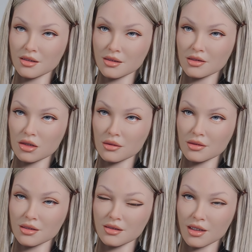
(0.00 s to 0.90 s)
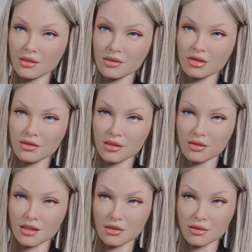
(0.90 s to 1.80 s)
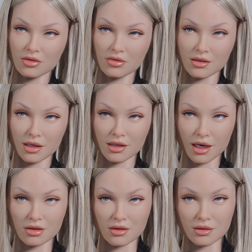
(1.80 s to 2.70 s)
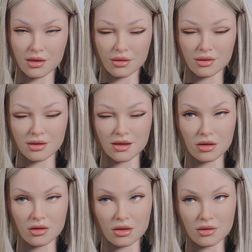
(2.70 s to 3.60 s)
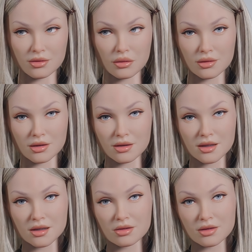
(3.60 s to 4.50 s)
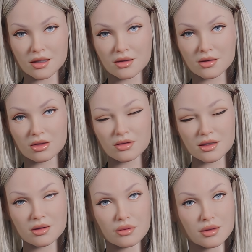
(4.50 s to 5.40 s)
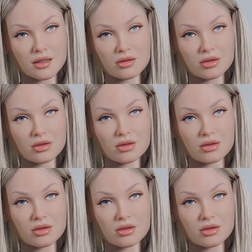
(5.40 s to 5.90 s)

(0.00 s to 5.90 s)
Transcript: Loneliness can be tough, but I believe companionship and connection can make a big difference. It's what I'm here for.